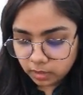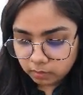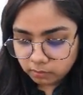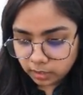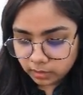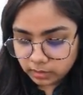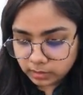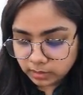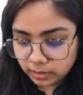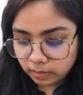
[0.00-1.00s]

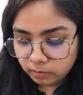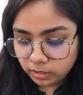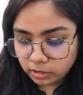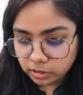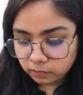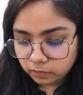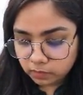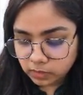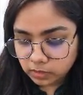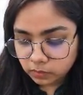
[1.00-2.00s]
minus m. Initial
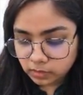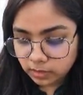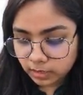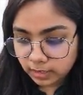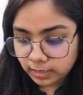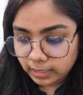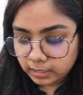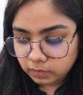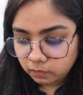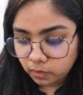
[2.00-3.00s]
velocity was again
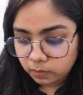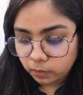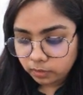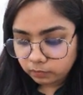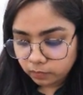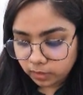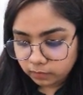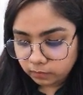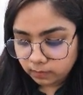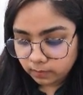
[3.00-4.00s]
negative
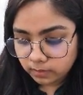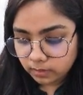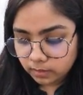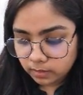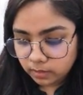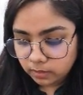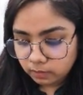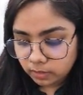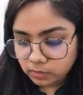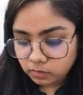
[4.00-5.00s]
1.5,
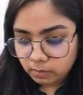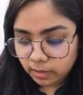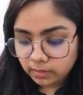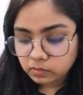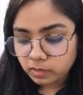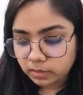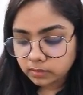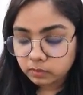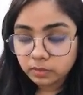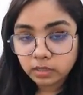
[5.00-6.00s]
right? So minus
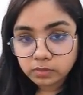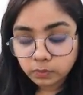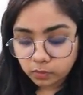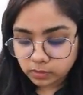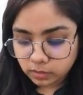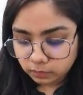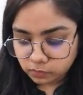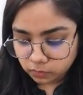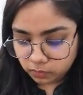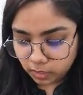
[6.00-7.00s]
minus it becomes positive.
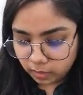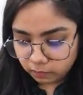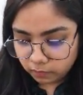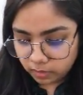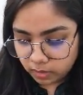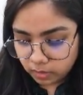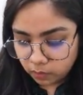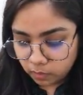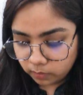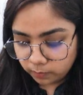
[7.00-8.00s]
So you have
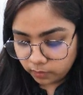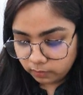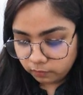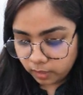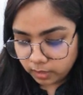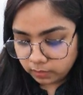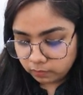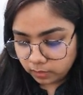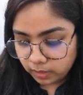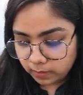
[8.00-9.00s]

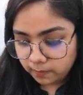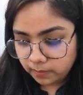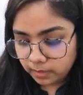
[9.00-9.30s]
1.5 m